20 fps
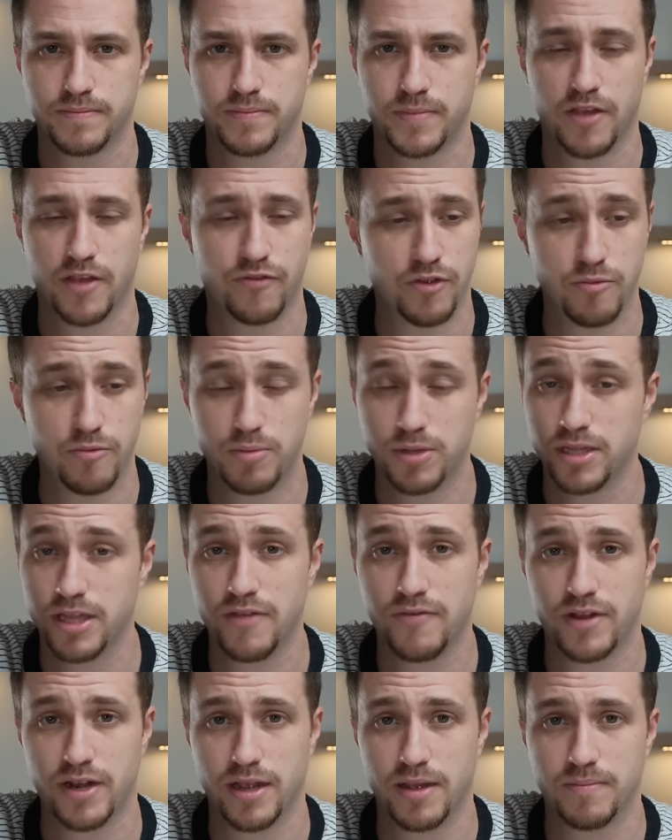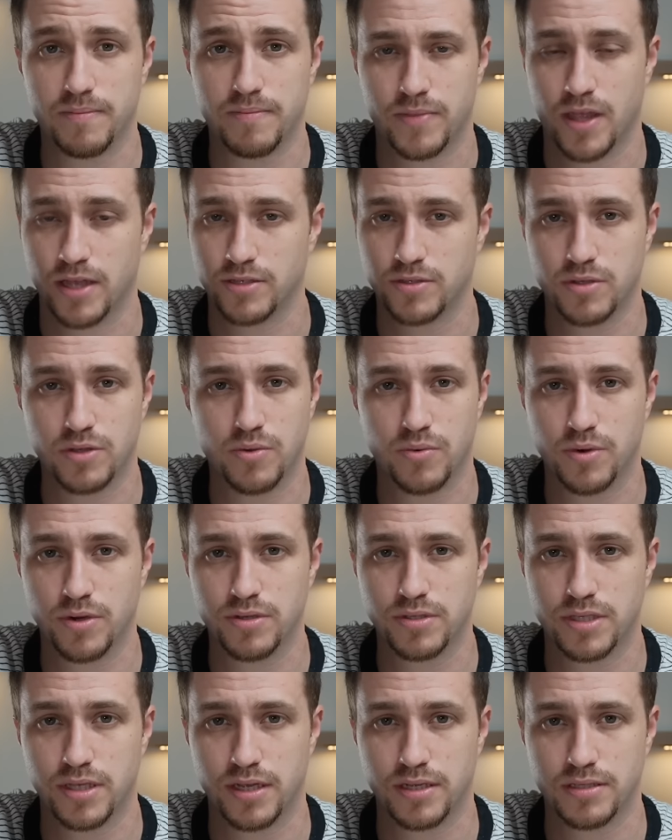If you believe in him, that's what the
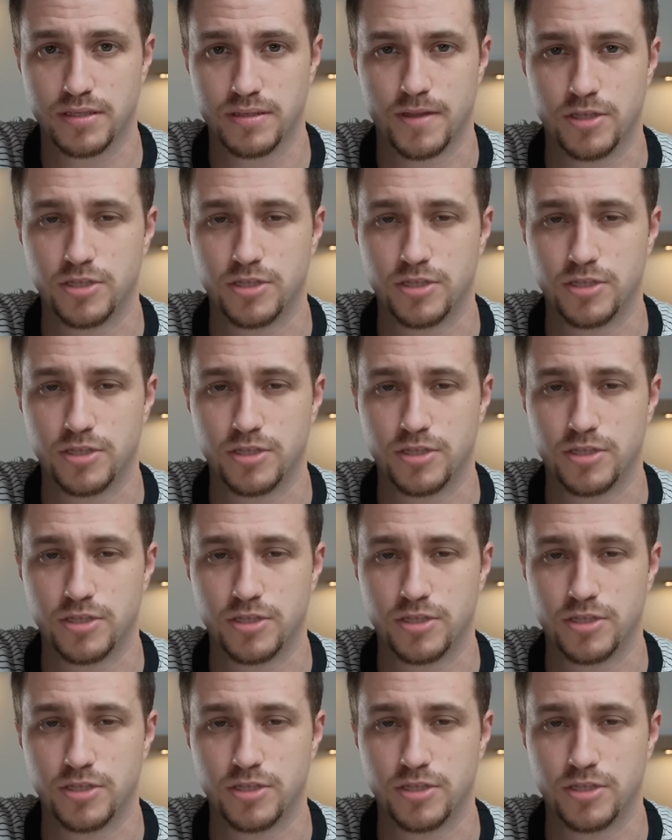word says.